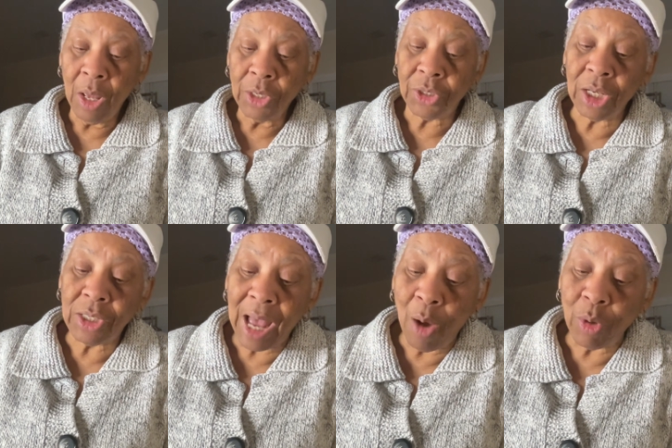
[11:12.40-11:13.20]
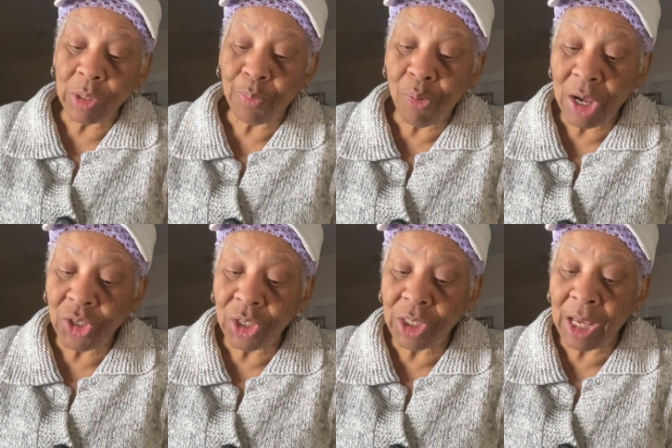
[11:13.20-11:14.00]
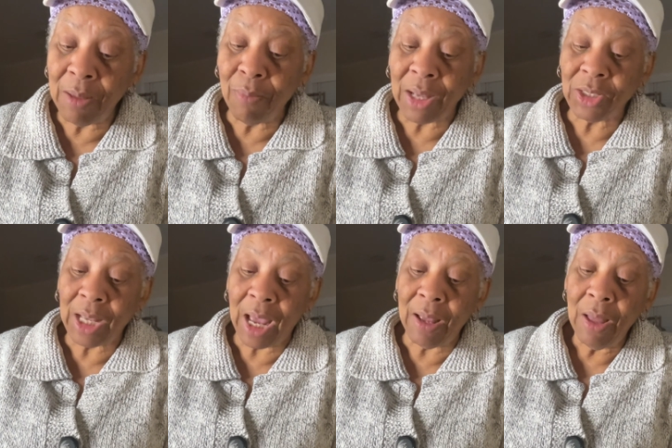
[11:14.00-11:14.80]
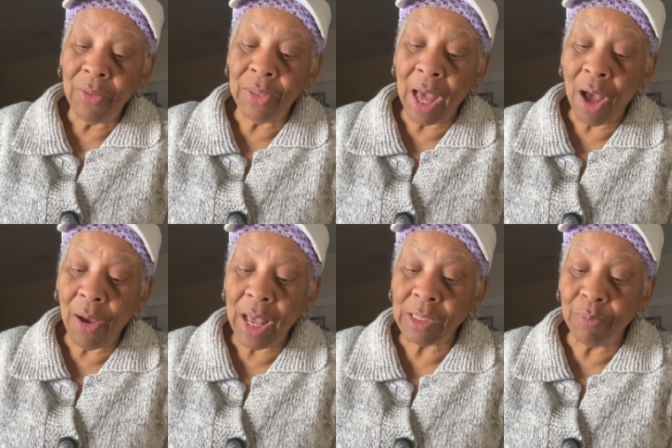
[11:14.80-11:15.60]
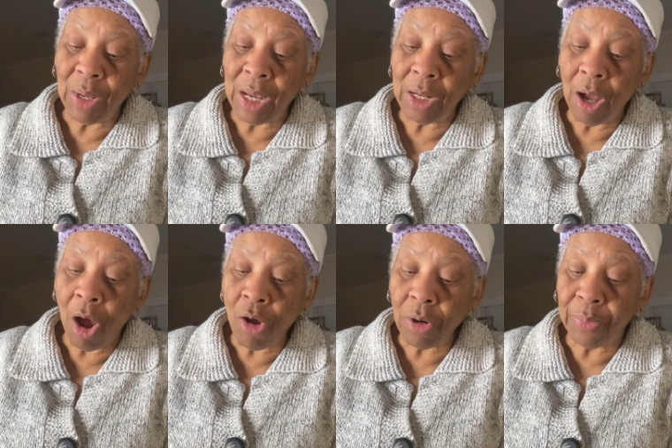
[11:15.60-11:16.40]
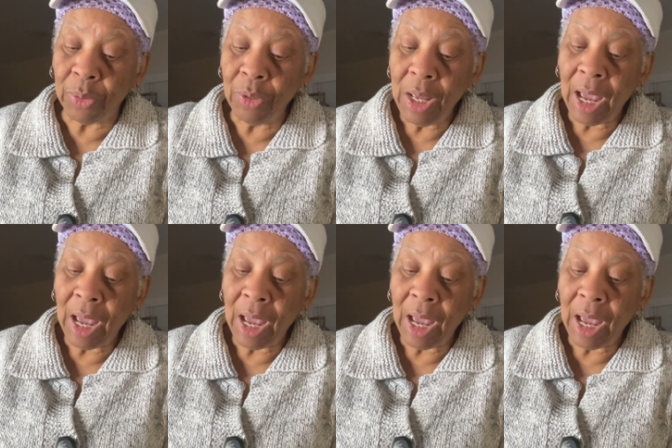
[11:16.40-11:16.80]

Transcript: Since thou wast precious in my sight, thou hast been honorable,